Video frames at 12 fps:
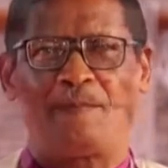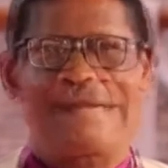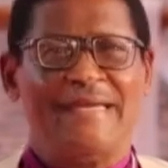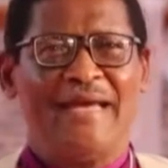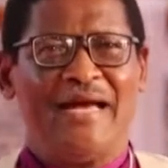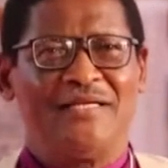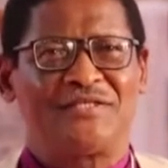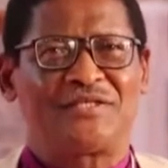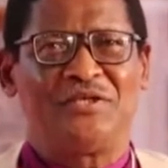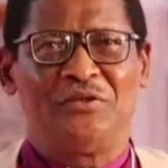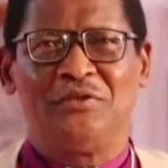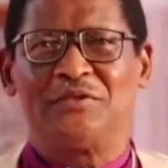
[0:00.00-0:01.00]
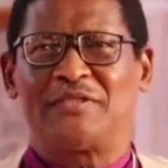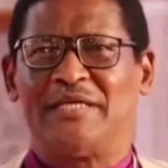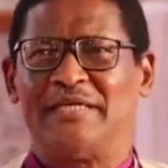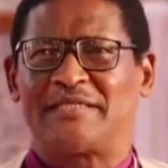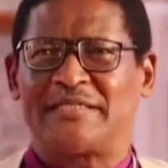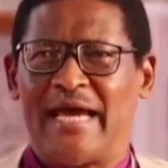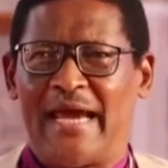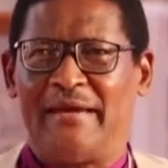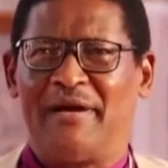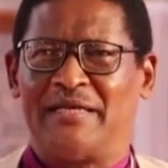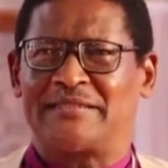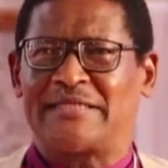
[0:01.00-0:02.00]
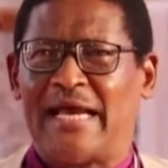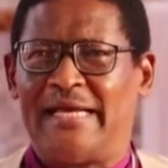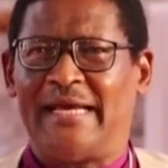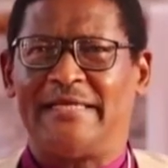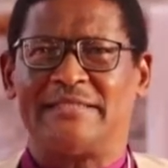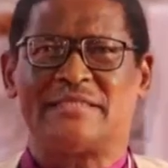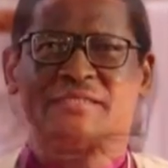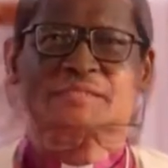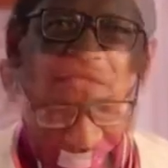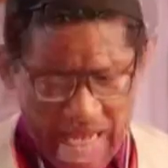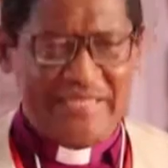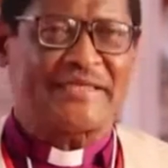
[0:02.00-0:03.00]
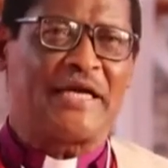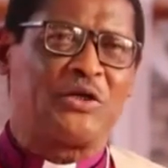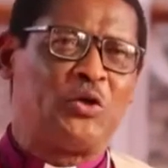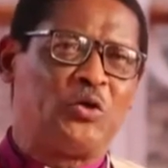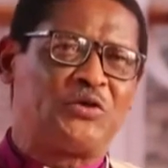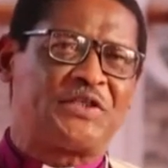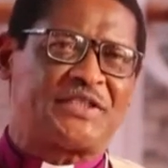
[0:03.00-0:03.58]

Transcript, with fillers: He has used his time and talent as a good